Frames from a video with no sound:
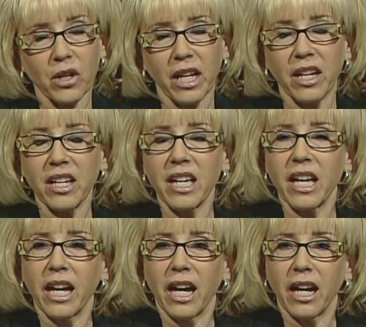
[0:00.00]
Okay.
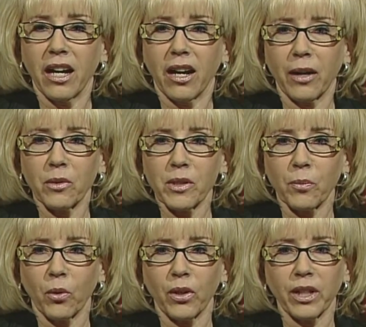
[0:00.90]
Uh, I
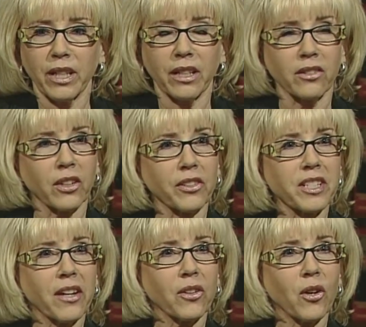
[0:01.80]
was born in a little
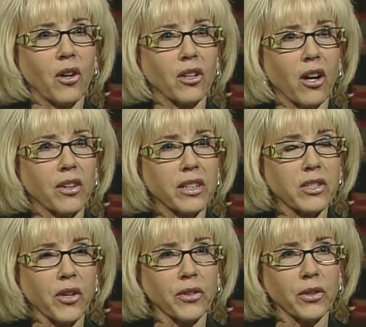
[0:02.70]
town called
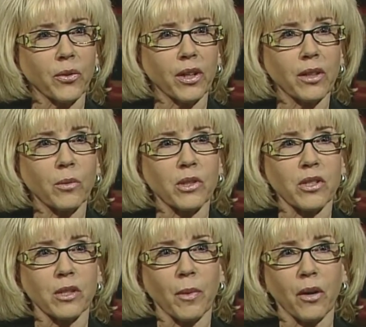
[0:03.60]
Carthage, Illinois,
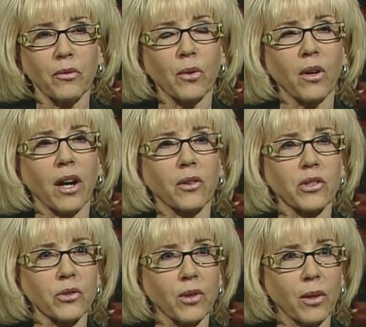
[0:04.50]
which is about four
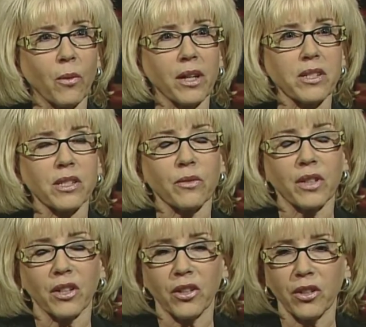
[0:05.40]
hours straight west of
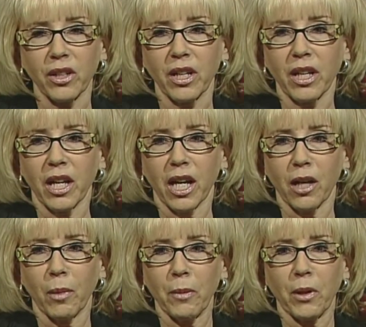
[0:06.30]
here.
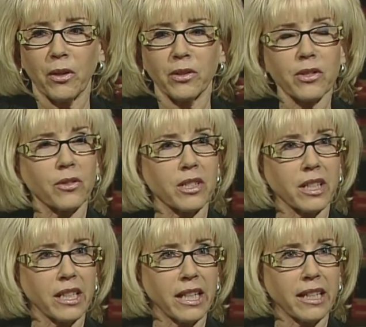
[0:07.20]
Uh, my parents are
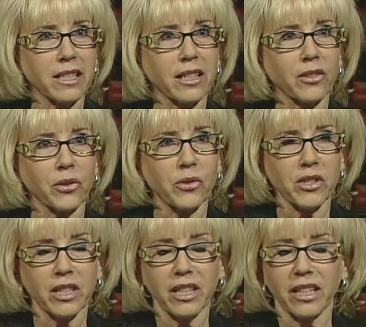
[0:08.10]
Dick and Nancy
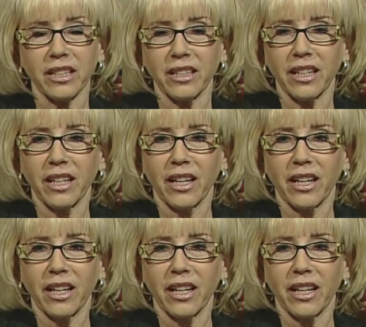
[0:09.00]
Lucie, and